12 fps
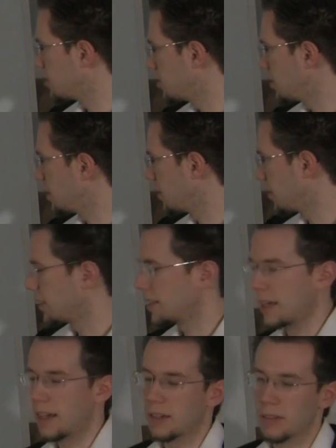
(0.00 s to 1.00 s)
to G going
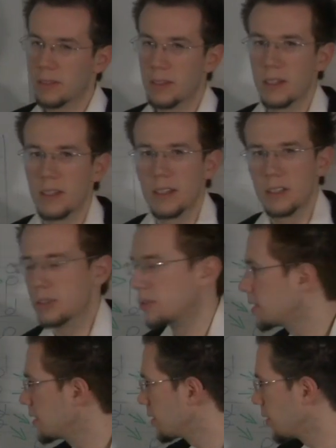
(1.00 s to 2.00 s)
down. So
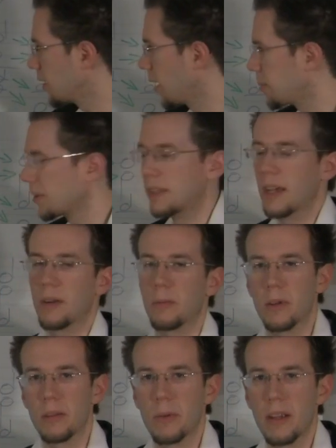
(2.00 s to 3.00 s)
it's either going up or down
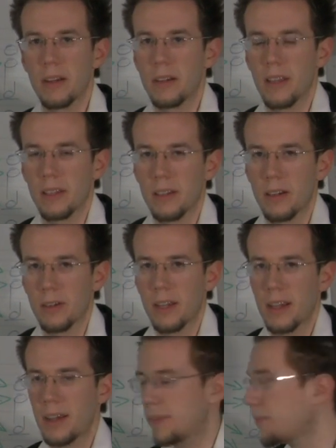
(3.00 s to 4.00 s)
in one way or another,
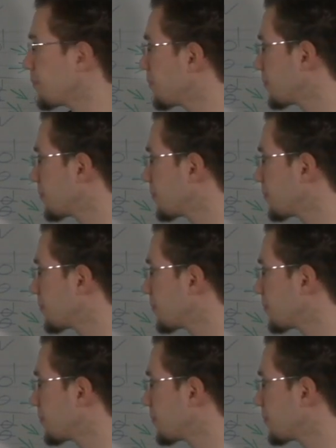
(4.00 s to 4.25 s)
okay?